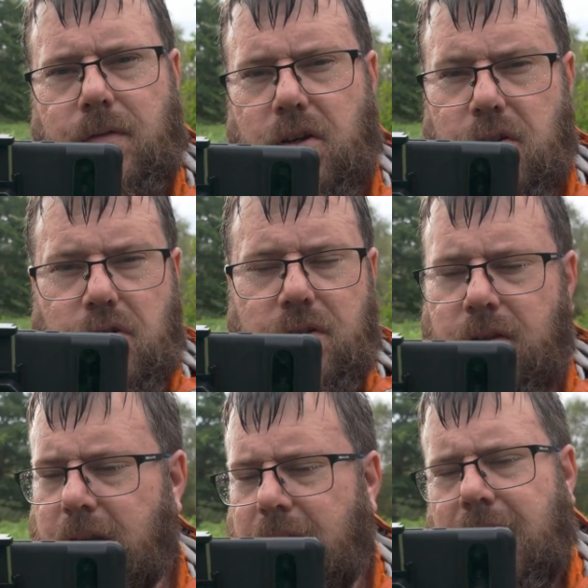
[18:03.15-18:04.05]
If you can
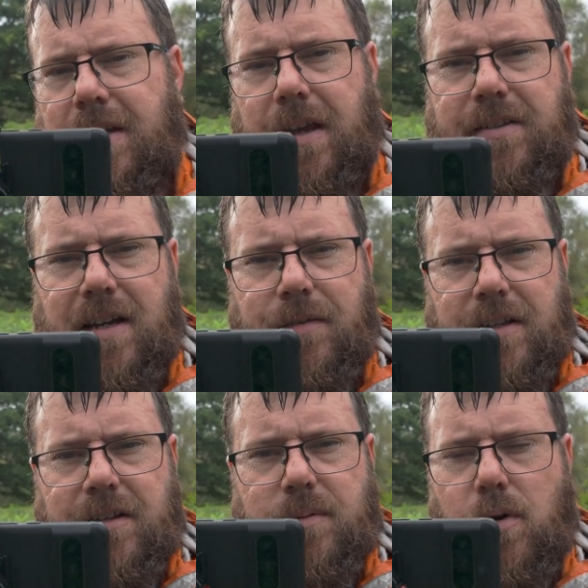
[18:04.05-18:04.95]
just get yourself a
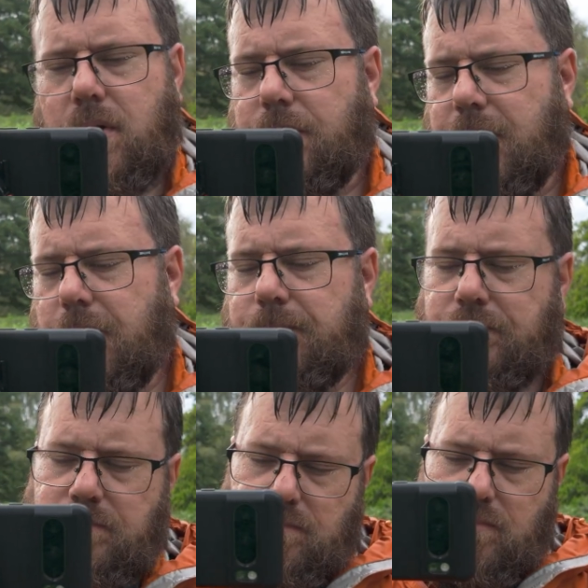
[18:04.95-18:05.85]
decent microphone,
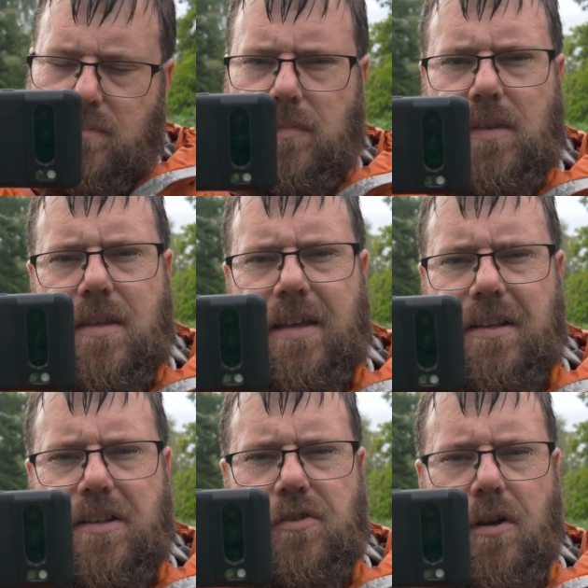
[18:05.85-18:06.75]

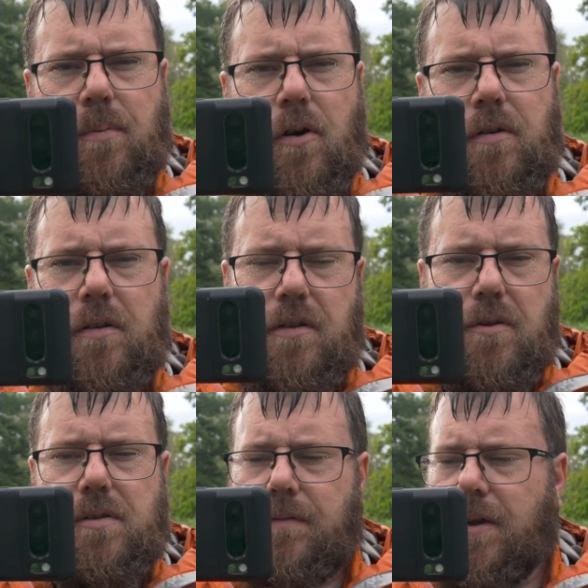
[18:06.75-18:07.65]
get this tripod,
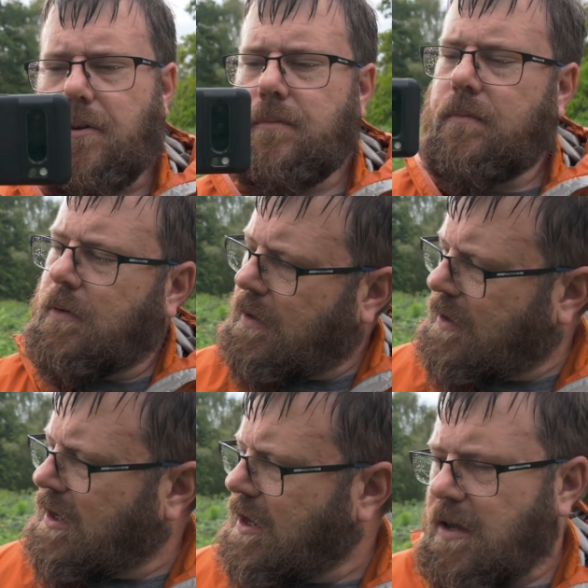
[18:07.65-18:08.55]
use your phone,
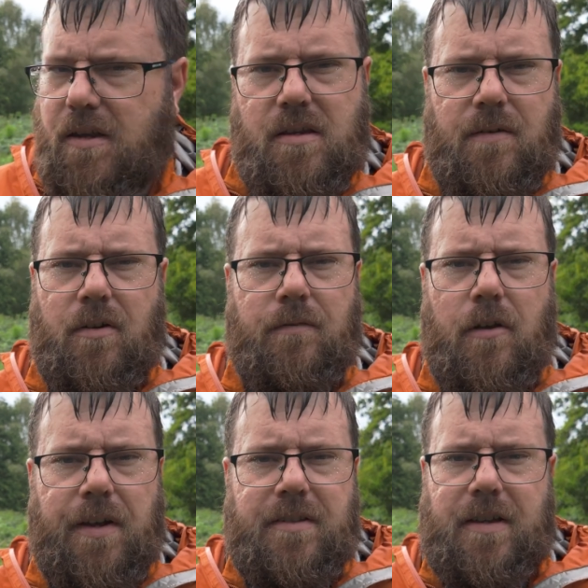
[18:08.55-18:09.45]
you've got a
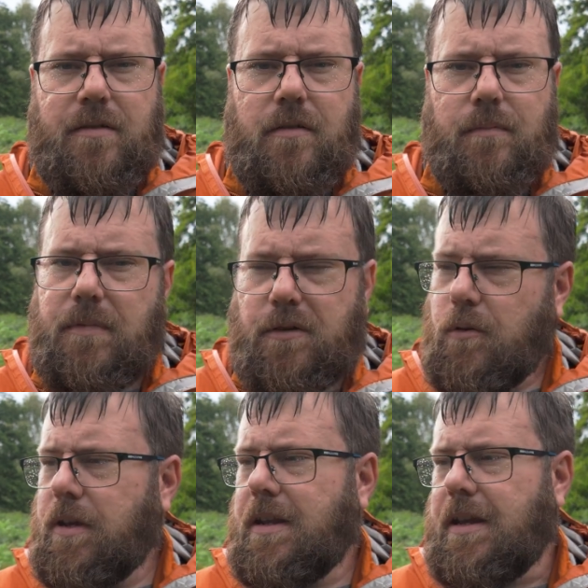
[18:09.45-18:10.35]
vlogging setup. That's
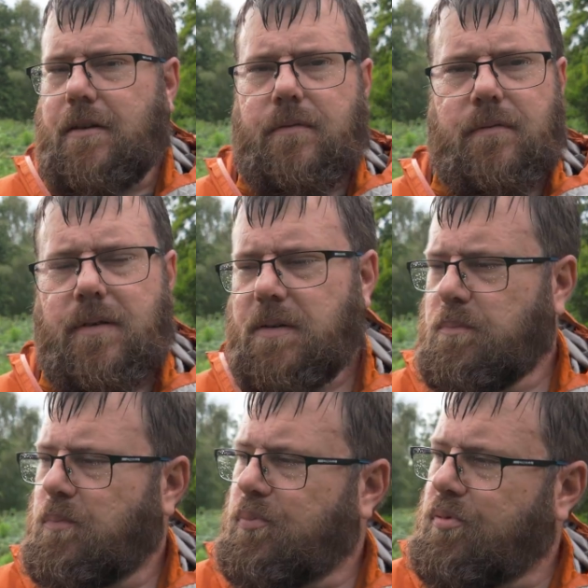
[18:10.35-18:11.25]
all you need. It's
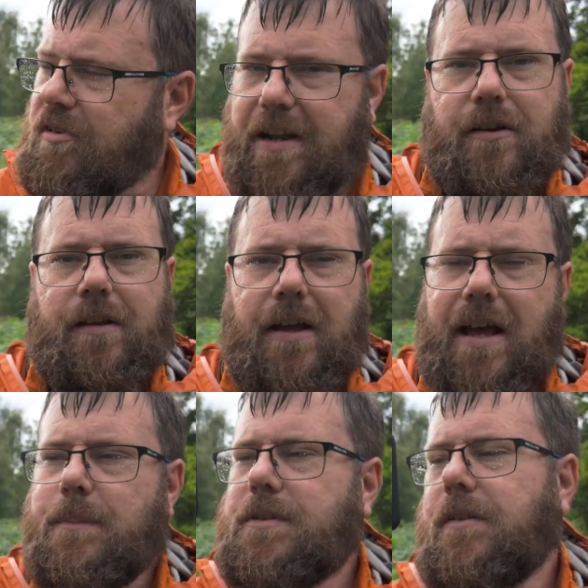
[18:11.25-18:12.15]
brilliant,
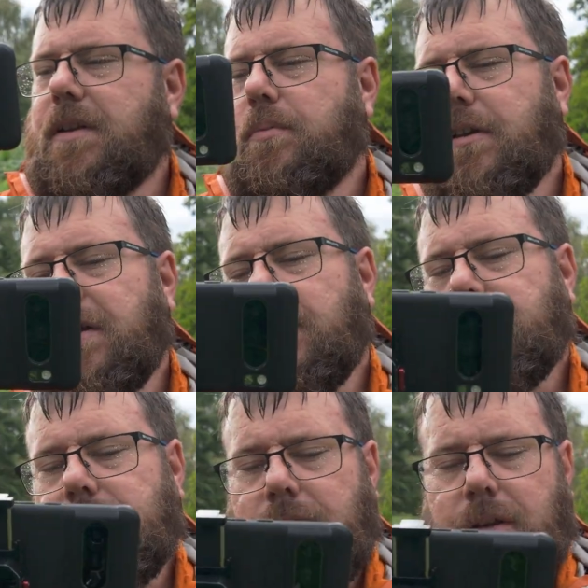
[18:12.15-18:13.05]
absolutely brilliant.